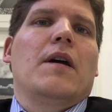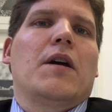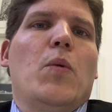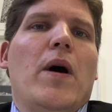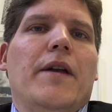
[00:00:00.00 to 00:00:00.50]
a
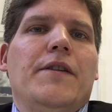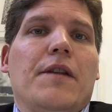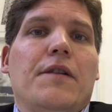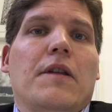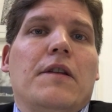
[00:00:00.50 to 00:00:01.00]
quiet
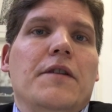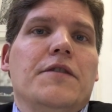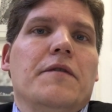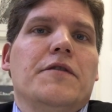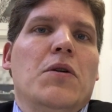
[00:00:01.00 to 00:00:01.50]
yet
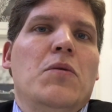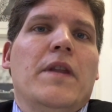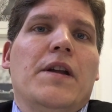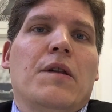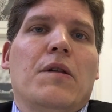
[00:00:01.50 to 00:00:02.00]
distinctive tone
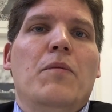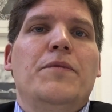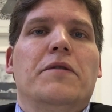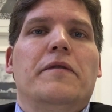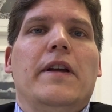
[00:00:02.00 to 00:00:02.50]
that is so
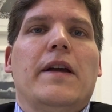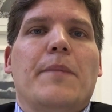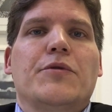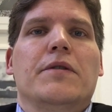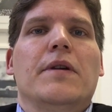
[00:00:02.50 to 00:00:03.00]
beautifully
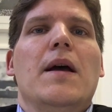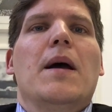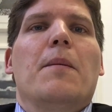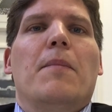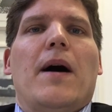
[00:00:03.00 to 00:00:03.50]
captured
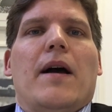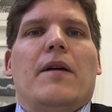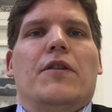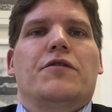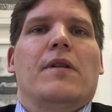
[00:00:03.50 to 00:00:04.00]

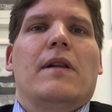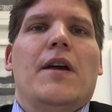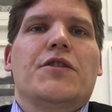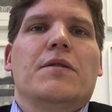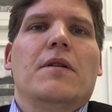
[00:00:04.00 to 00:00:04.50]
by the
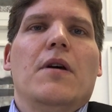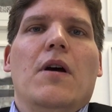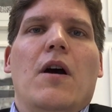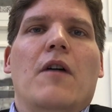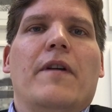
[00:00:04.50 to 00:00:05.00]
translation
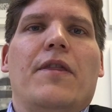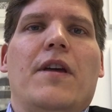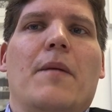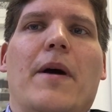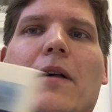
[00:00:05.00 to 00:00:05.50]
of
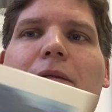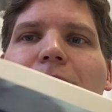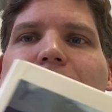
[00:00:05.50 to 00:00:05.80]
Anthea Bell.